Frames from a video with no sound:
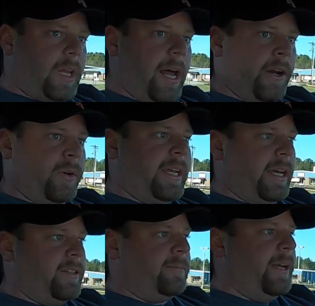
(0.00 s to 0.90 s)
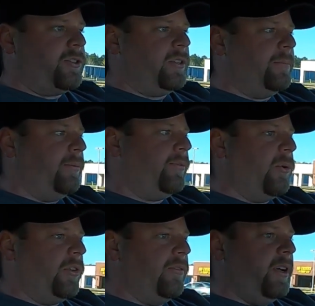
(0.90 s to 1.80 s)
I know Ken's mentioned
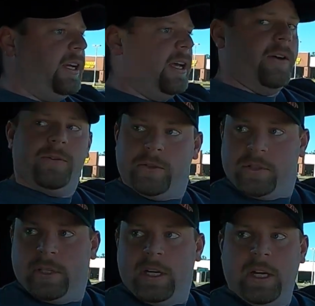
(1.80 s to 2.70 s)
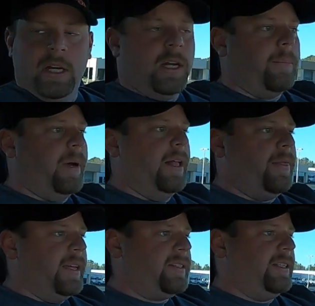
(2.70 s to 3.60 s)
before in the videos,
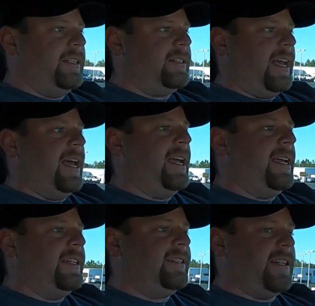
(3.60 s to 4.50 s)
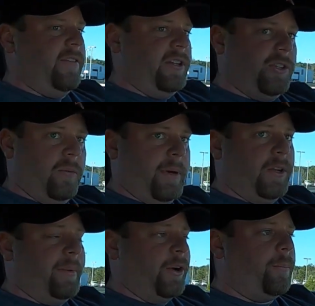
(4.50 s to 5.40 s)
but this is a
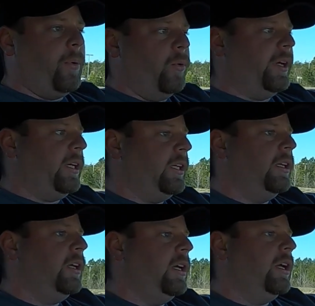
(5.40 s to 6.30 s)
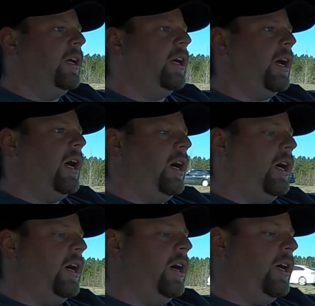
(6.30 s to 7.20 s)
72mm pulley,
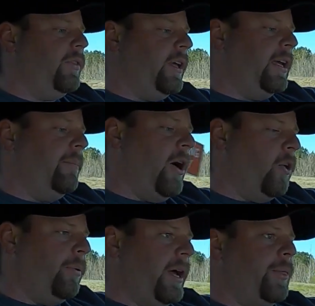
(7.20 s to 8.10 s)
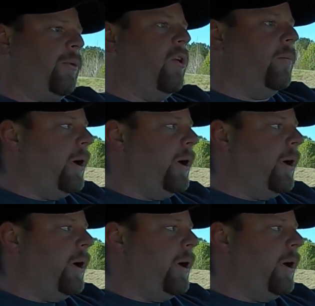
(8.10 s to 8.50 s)
the monoblade throttle